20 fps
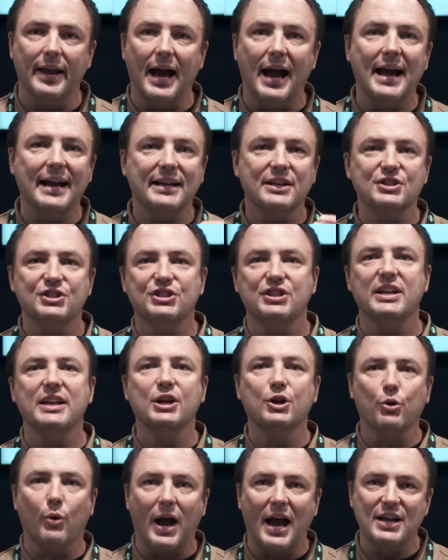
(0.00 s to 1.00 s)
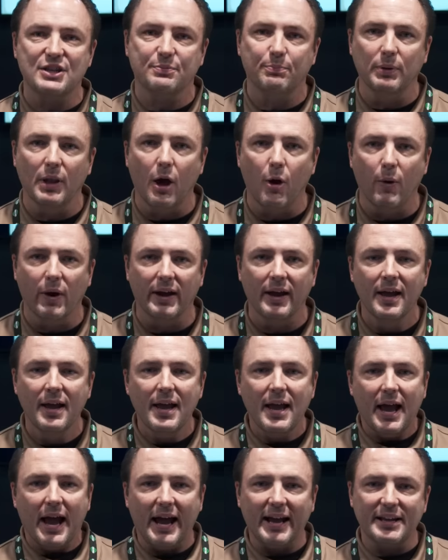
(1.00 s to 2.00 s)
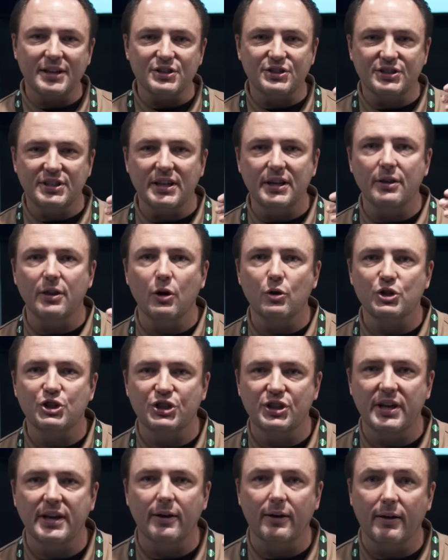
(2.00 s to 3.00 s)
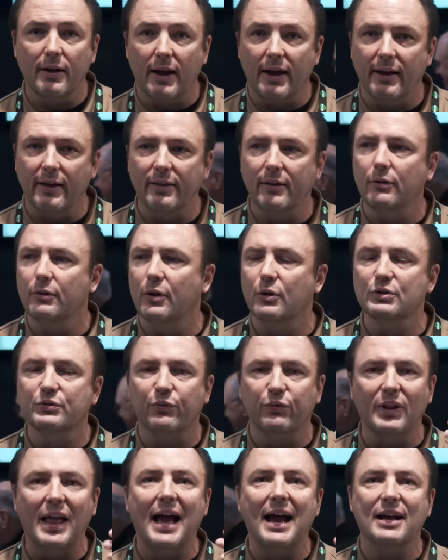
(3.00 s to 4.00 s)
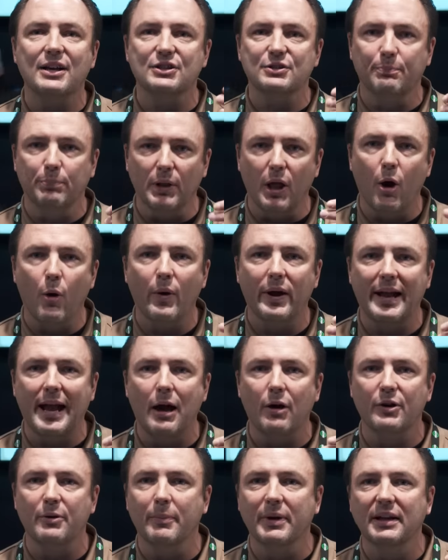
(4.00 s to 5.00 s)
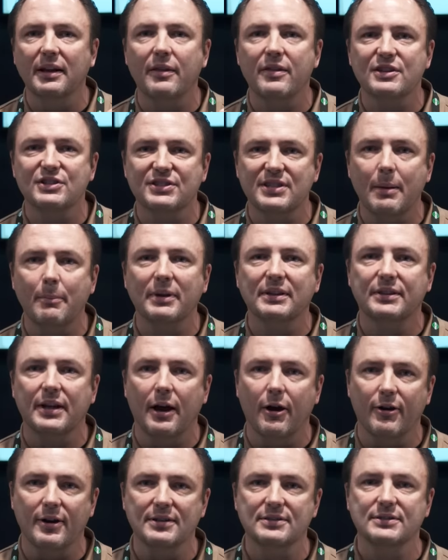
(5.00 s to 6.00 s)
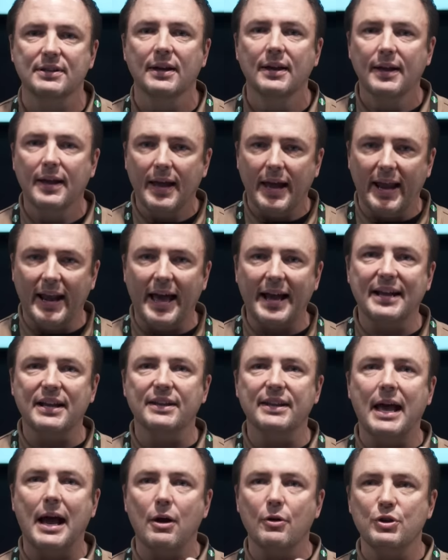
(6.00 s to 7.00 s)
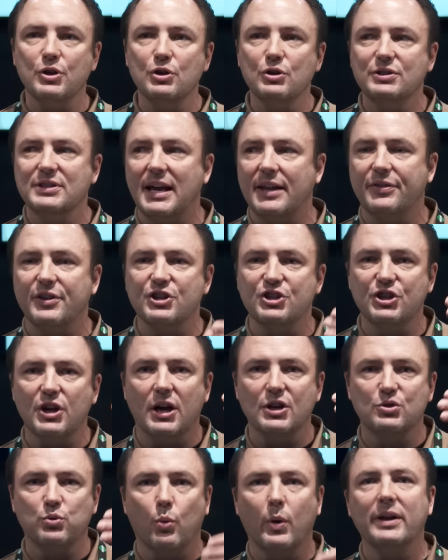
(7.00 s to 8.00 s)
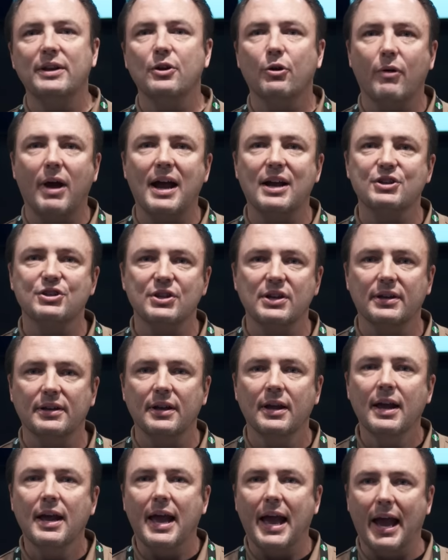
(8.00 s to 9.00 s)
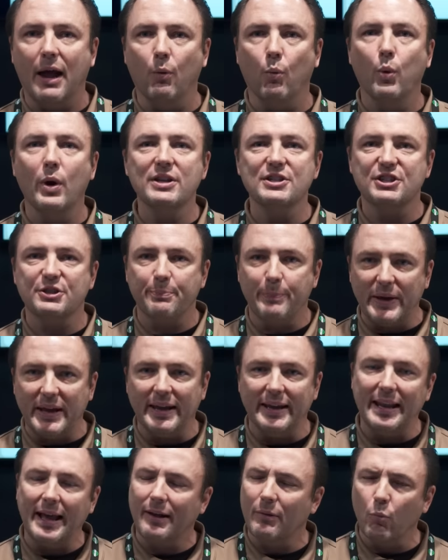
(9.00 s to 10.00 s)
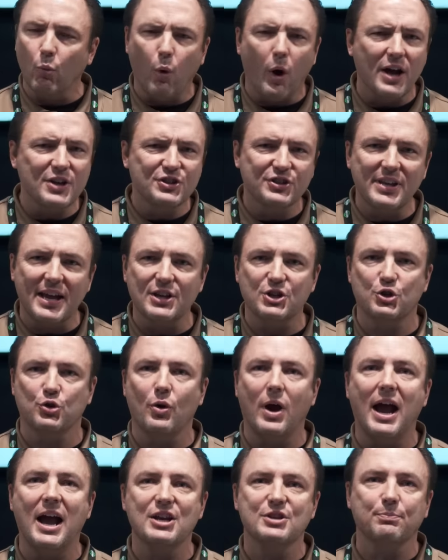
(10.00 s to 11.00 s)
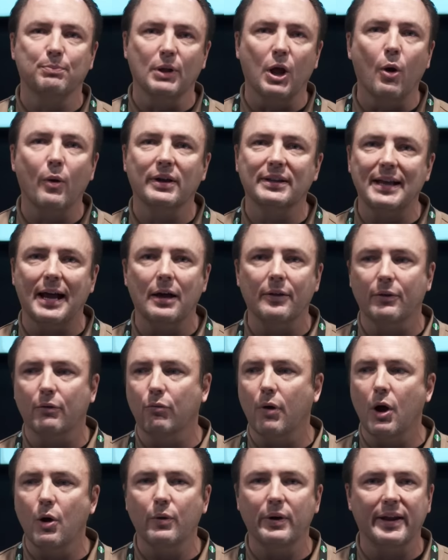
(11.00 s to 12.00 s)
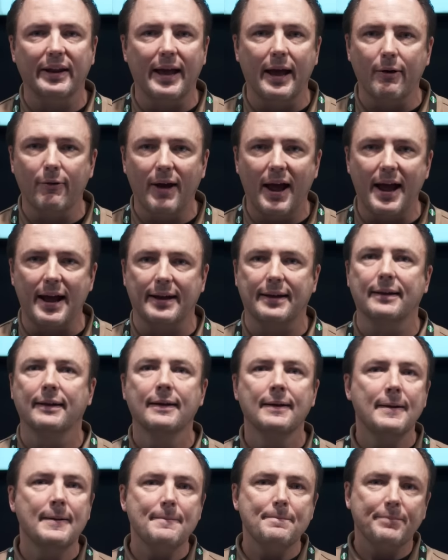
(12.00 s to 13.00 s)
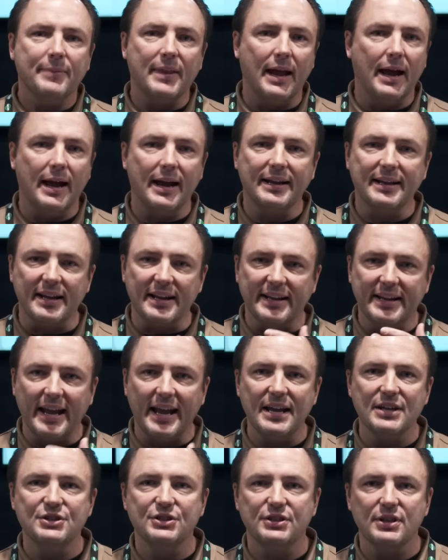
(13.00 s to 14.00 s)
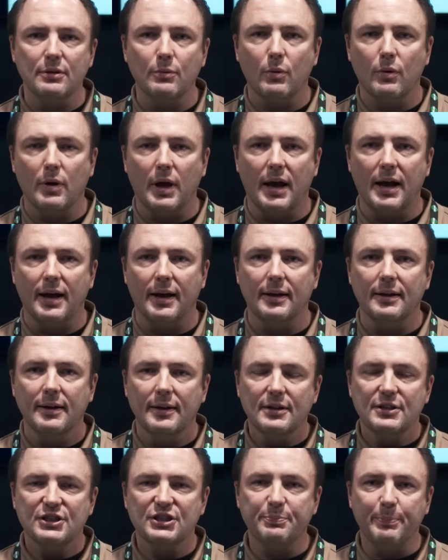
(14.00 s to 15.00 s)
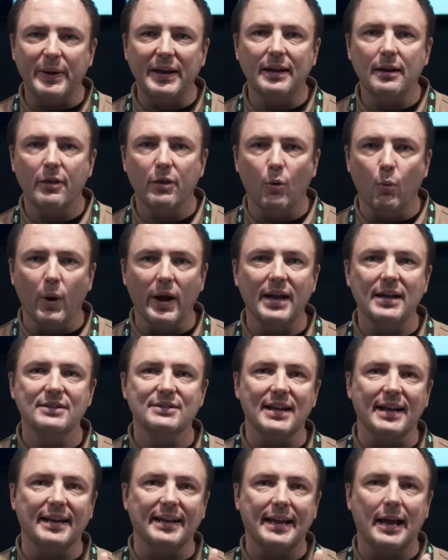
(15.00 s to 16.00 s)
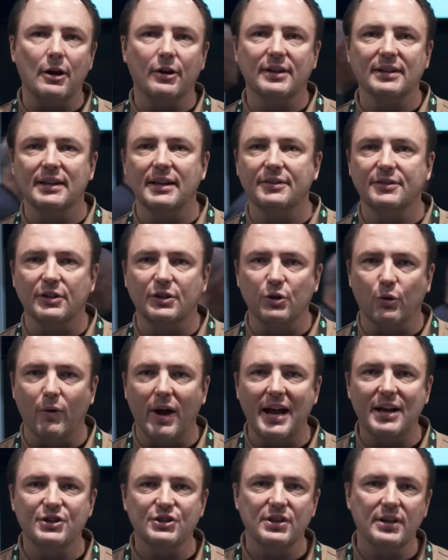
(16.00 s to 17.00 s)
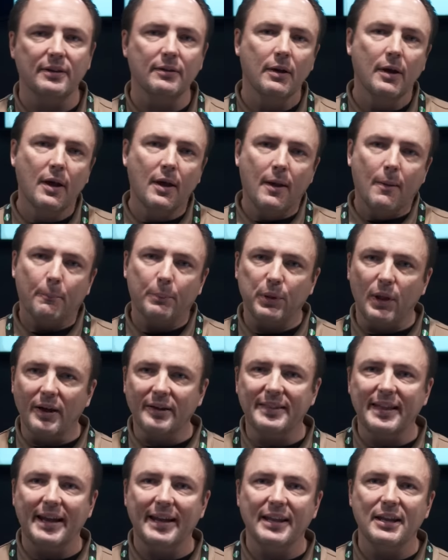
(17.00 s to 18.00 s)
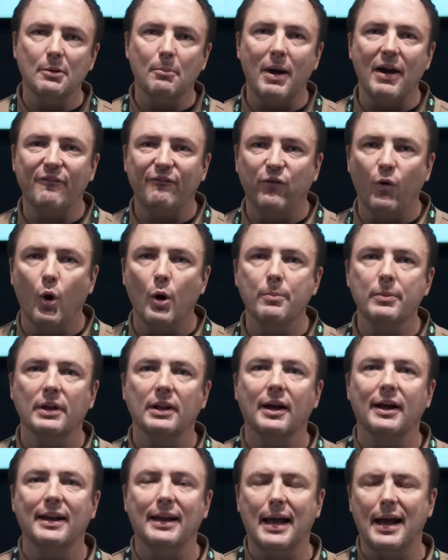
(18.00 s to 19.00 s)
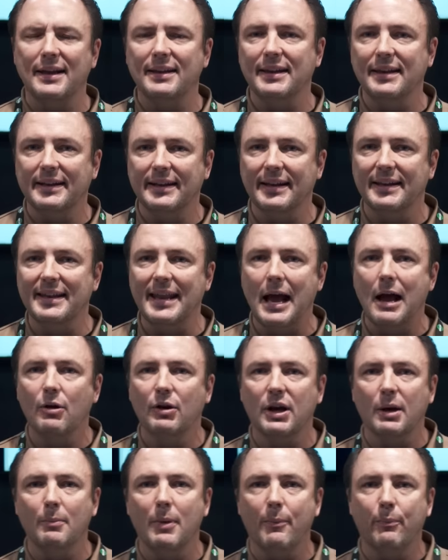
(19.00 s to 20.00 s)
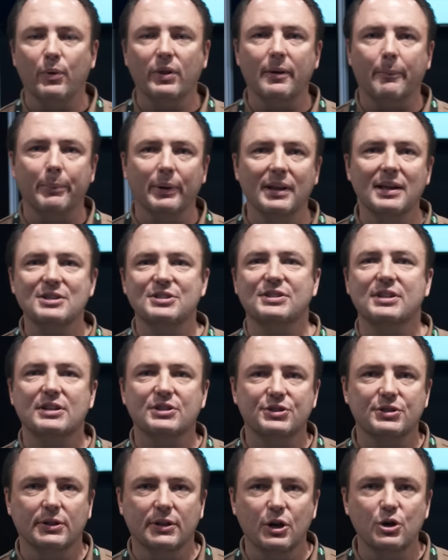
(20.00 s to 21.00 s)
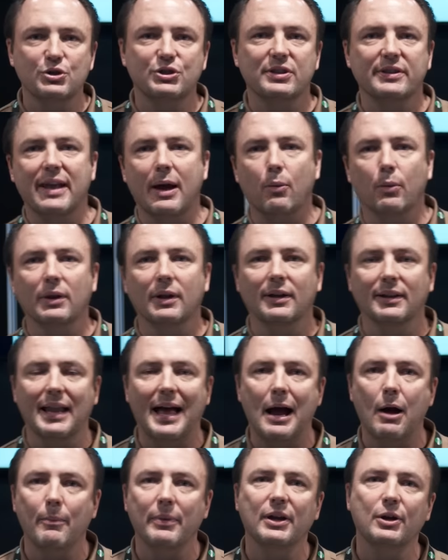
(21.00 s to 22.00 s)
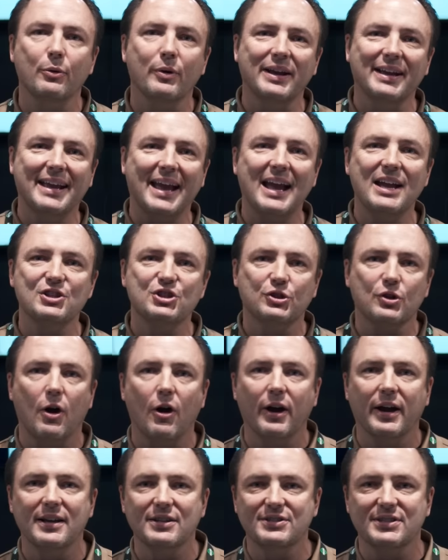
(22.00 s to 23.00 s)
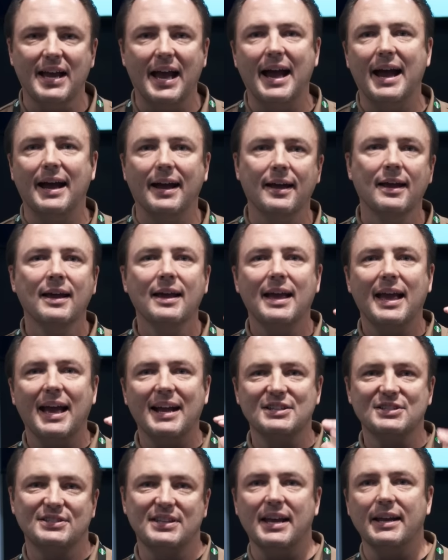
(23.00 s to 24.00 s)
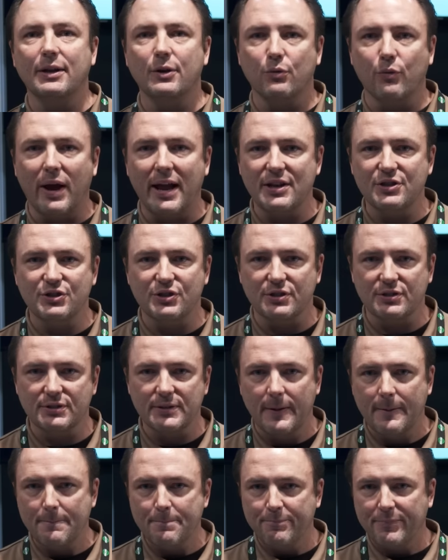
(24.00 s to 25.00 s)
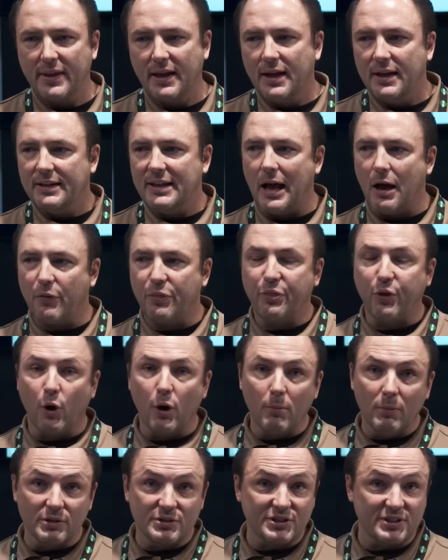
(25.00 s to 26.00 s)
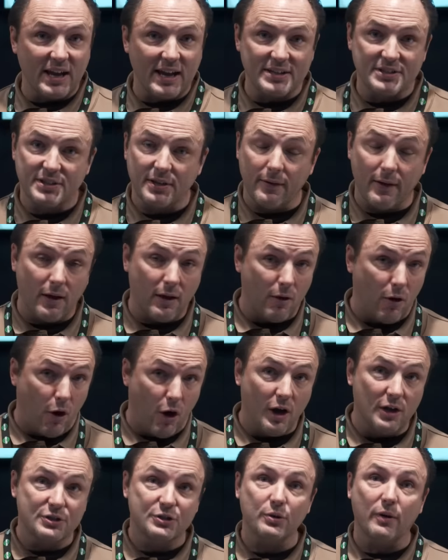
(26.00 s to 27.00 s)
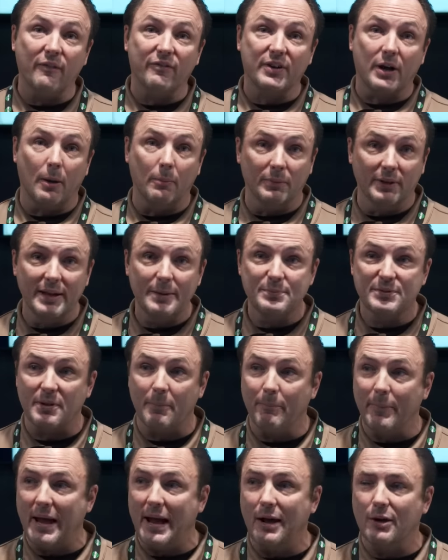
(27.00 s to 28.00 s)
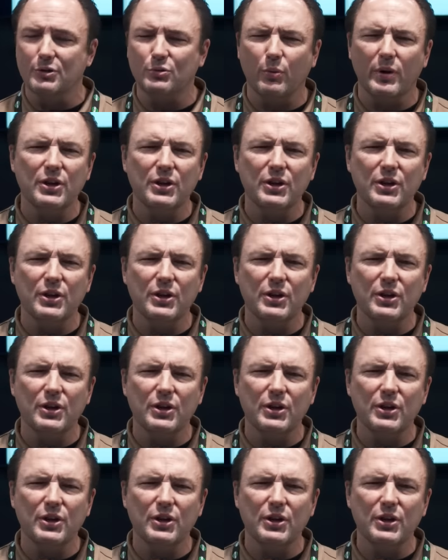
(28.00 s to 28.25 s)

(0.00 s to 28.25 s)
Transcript: I can see grass blowing. I can see those Shia, uh, those flags blowing out in the middle of the cemeteries. And I can now use that to judge wind direction and wind speed. I can watch that trash blowing down the road in Iraq. I can gauge the uh, speed of the winds. I can calculate the direction, plug that into my formula, and I can now come up with a ballistic solution that will allow me to engage targets at extended ranges. Now thermal sights also have come leaps and bounds.